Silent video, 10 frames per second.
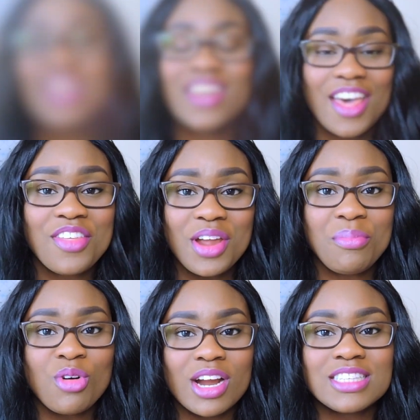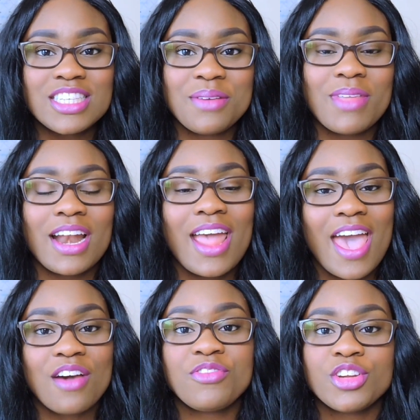Another important tip that I
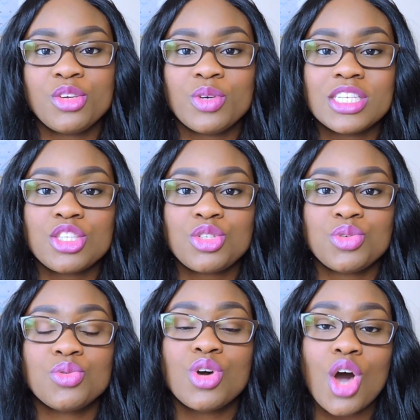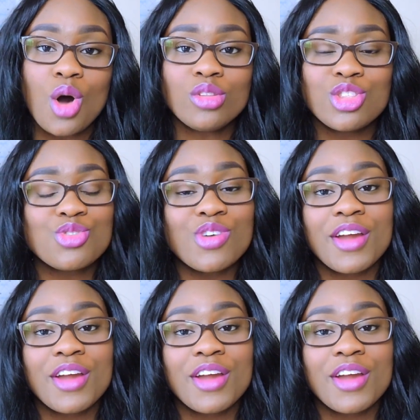have for you is to go through